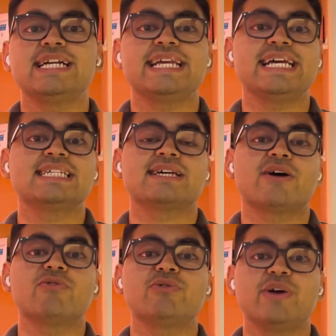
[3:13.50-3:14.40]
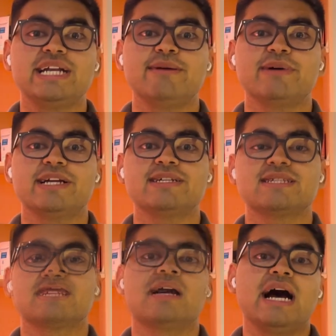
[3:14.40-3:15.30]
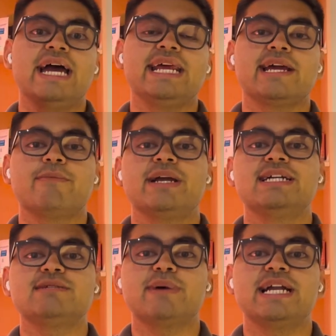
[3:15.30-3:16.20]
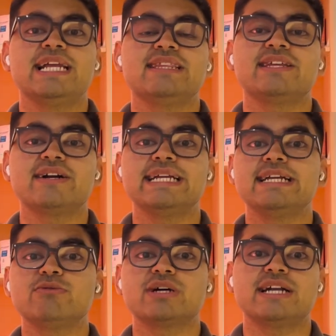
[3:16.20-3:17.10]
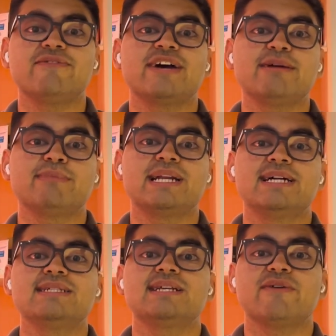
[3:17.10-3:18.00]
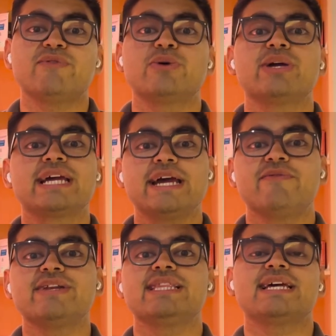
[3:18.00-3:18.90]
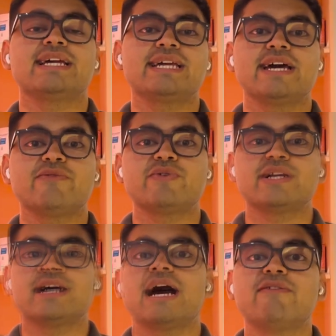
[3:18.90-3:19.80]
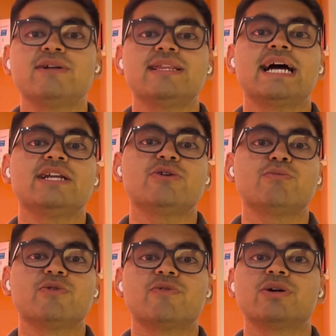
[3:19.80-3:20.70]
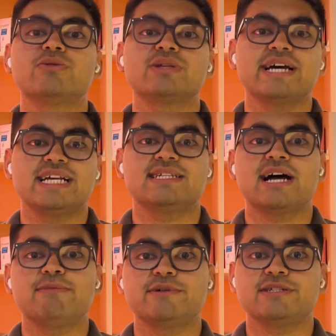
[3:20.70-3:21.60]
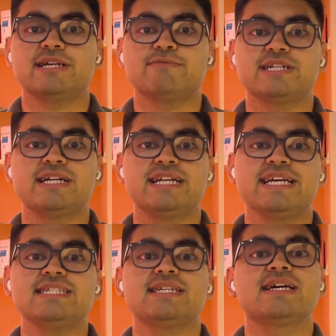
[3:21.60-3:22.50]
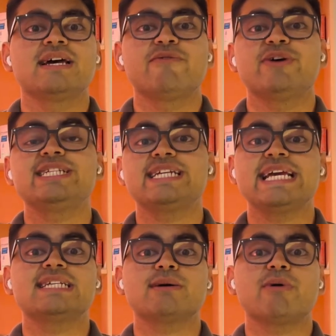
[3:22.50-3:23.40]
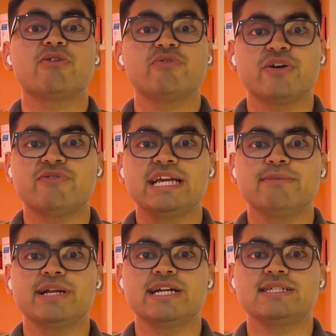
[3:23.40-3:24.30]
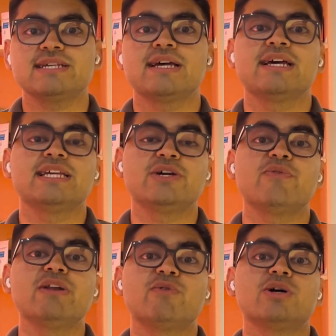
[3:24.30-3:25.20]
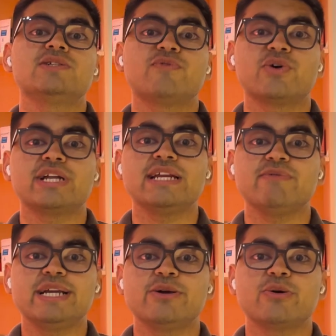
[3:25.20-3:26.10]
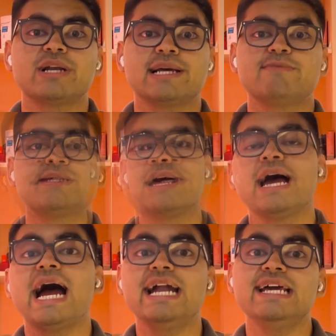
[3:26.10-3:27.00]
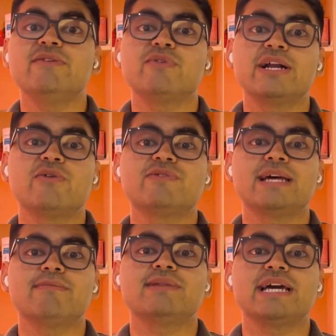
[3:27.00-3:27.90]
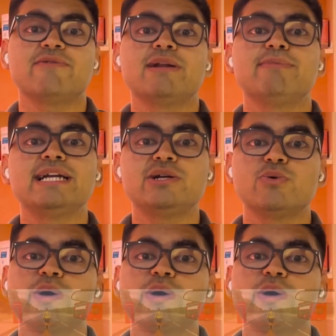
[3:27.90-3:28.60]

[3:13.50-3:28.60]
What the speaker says: takes around 20 minutes. I recommend spending 30 to 35 minutes reviewing everything carefully. After that, you move on to the hazard perception test, which takes about 15 minutes. You will watch 14 video clips, and in one of them there will be 2